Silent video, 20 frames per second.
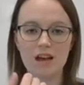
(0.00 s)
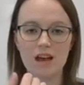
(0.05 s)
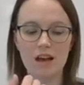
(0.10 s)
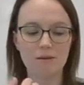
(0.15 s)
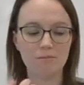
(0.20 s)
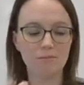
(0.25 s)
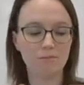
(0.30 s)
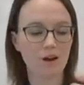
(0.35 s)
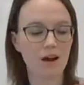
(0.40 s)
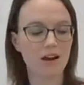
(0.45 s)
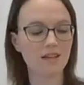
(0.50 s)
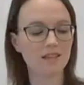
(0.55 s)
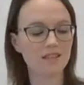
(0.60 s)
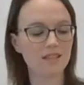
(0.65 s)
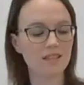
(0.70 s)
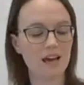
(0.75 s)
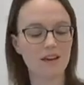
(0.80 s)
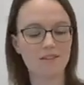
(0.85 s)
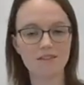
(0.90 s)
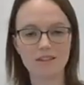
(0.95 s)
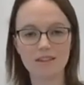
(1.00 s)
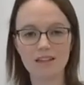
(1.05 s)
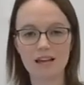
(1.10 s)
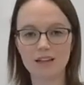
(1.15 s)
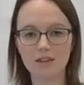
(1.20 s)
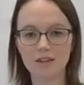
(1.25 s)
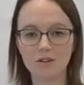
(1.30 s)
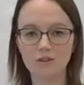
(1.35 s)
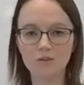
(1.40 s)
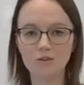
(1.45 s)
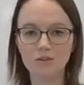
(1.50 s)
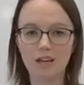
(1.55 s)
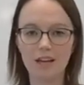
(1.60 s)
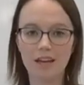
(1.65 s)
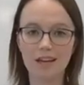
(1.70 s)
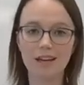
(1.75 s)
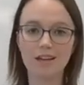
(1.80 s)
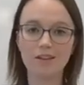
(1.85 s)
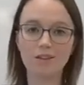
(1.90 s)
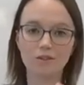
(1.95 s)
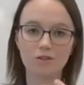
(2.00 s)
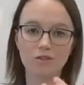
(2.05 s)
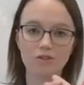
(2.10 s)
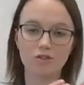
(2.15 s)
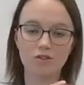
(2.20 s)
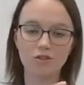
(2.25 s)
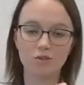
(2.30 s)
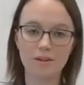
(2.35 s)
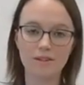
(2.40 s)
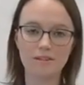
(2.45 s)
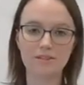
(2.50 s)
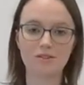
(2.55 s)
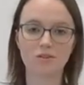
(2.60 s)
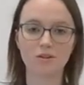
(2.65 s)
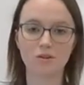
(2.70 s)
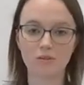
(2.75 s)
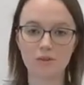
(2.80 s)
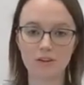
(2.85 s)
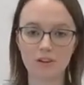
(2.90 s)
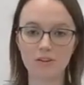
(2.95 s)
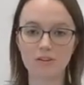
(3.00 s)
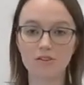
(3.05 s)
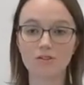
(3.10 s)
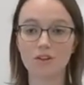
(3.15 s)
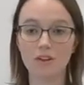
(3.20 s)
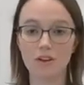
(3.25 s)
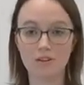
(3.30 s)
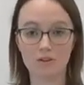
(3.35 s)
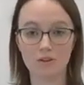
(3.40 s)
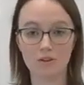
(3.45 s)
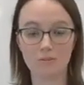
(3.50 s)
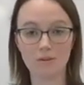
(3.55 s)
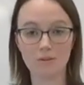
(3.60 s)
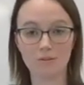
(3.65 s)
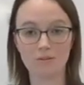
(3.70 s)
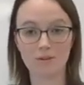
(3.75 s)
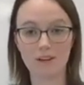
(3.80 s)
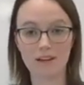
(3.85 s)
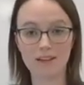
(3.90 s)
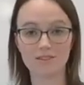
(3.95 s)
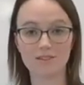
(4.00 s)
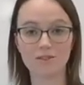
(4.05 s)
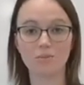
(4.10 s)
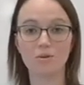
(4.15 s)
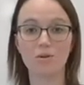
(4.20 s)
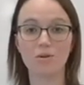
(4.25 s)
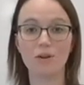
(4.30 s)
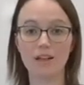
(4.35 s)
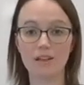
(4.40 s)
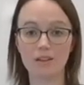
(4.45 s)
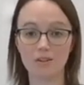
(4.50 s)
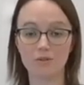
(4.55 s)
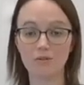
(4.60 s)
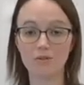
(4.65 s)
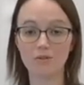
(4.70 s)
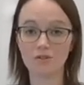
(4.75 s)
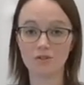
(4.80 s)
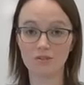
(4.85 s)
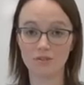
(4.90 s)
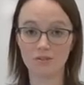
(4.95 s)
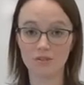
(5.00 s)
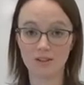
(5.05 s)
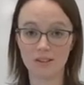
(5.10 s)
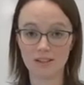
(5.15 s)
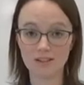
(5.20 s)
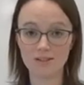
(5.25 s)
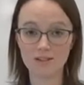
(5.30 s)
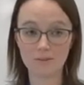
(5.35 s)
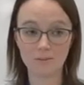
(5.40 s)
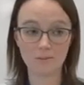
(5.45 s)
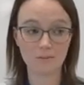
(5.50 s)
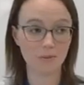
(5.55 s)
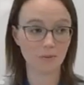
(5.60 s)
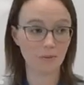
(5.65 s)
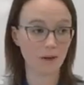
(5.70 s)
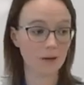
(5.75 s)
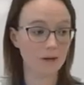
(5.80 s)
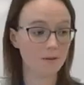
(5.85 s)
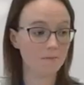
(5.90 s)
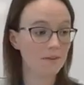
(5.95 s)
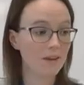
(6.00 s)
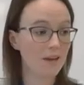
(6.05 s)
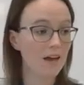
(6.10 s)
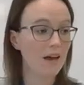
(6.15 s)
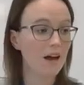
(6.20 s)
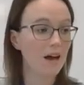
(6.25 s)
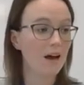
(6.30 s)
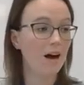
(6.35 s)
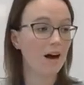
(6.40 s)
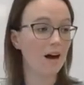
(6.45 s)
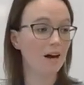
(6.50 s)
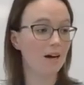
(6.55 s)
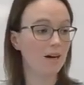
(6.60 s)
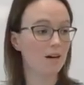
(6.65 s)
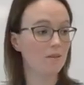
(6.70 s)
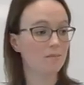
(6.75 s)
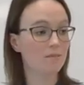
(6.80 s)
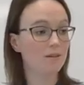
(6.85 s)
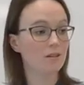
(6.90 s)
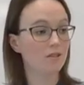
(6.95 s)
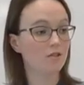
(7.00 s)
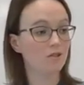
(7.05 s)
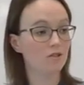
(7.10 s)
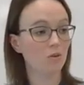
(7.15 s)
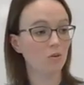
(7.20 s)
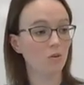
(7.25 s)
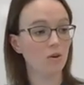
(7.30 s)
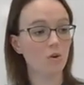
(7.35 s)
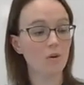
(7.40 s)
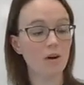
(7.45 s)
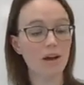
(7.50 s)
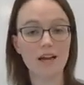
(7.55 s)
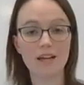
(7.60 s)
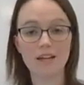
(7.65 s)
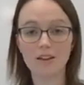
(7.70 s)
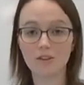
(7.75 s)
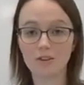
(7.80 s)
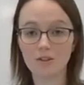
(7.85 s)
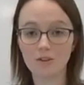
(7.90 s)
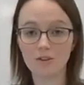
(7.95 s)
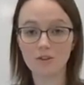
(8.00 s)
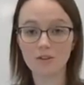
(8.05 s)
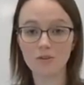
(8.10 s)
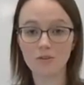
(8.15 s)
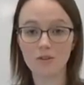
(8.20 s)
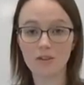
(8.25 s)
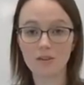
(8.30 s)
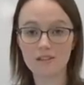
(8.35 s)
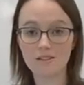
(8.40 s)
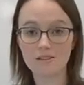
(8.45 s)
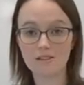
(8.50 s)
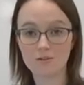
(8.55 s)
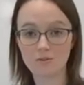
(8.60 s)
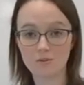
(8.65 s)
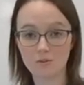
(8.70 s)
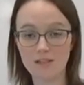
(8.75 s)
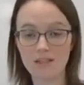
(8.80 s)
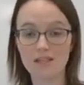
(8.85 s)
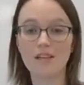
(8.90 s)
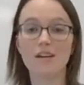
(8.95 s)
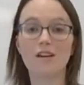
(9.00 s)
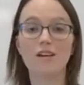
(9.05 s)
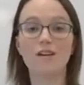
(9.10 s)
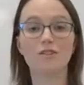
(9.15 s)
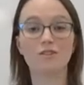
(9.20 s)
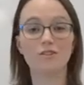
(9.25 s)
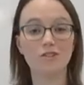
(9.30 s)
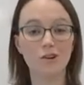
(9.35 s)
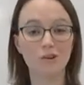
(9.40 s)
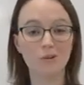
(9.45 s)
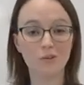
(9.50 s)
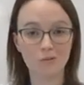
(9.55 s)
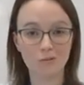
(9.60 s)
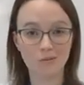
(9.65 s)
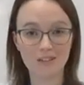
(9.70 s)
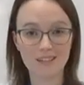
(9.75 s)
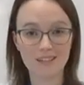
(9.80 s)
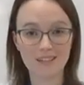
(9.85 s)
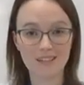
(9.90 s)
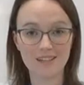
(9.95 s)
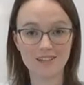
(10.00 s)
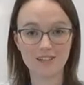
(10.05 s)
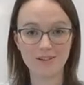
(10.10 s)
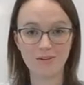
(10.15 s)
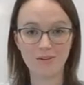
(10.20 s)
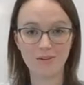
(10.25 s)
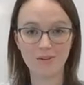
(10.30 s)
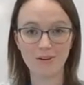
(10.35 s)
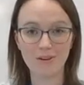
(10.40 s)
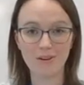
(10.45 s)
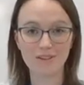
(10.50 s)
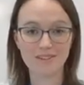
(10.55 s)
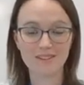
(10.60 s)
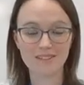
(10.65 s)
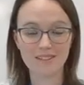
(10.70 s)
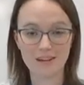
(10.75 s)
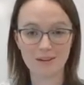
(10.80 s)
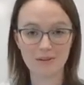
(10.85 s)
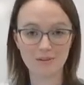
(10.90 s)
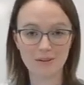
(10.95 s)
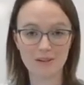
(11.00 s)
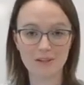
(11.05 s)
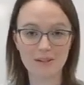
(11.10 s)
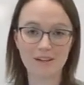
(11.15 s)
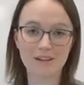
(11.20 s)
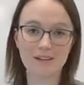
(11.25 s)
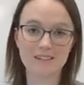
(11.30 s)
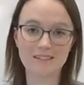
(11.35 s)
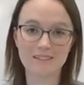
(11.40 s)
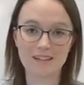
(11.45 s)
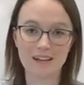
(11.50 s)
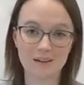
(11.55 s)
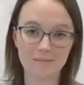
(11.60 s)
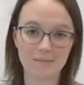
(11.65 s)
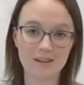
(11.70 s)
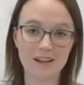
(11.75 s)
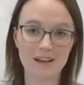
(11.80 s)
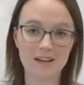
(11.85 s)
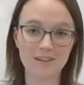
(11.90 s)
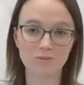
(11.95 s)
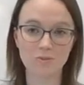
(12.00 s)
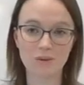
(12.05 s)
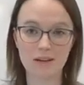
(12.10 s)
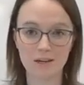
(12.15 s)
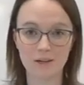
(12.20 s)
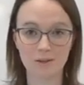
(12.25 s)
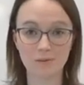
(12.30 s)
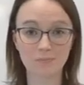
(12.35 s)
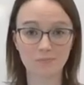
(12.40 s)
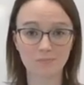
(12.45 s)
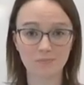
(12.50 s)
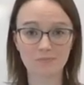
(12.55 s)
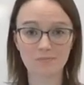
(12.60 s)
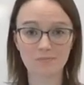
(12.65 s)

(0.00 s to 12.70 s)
and practice having that loose hand, loose joints in your fingers so that you can be flexible and loose to do these, right? So go ahead and look through these this week. Don't forget your sight reading assignment as well.